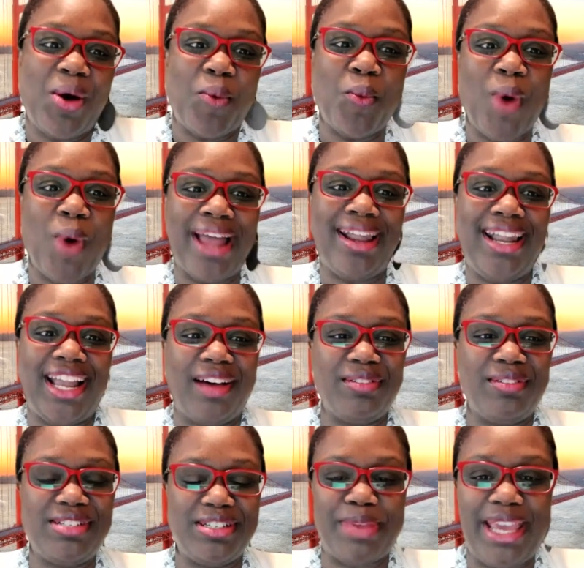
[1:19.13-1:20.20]
One
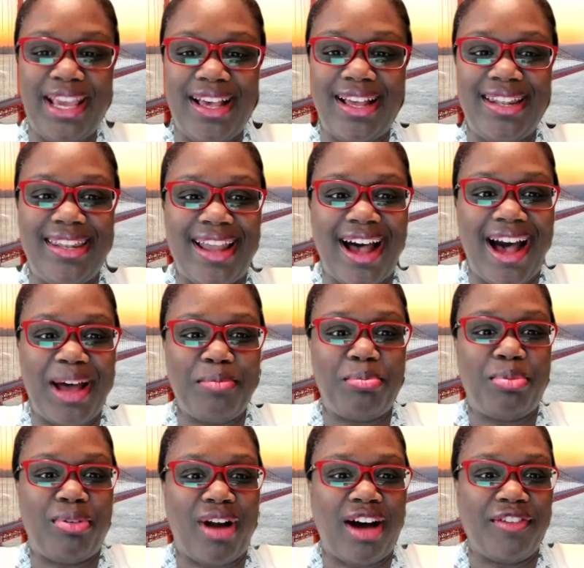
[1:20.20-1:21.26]
Love Jamaica
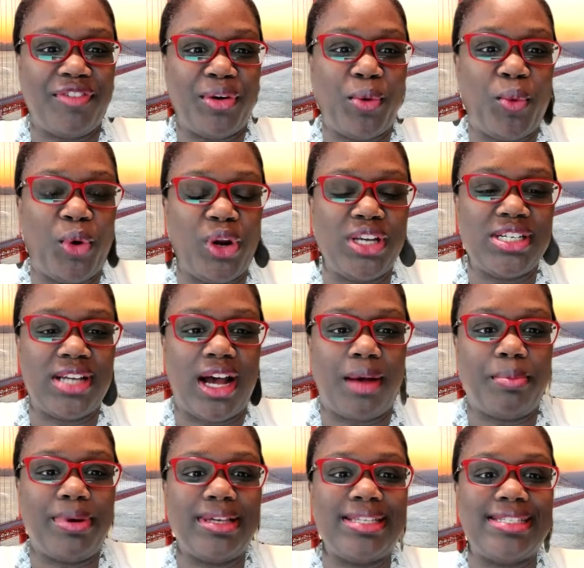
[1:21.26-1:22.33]
nonprofit workshop
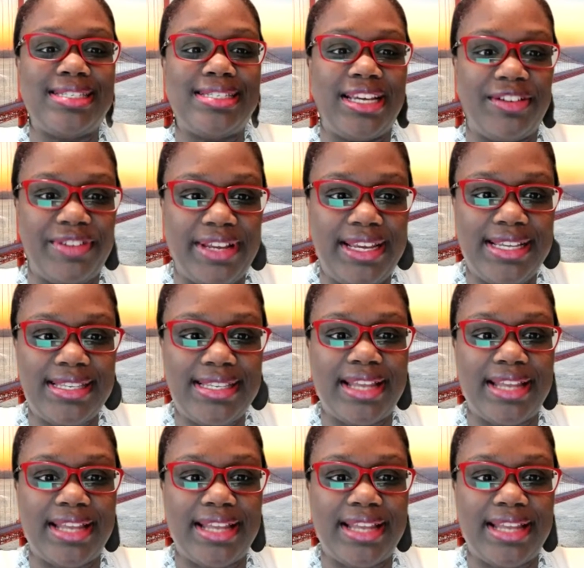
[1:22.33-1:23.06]
series.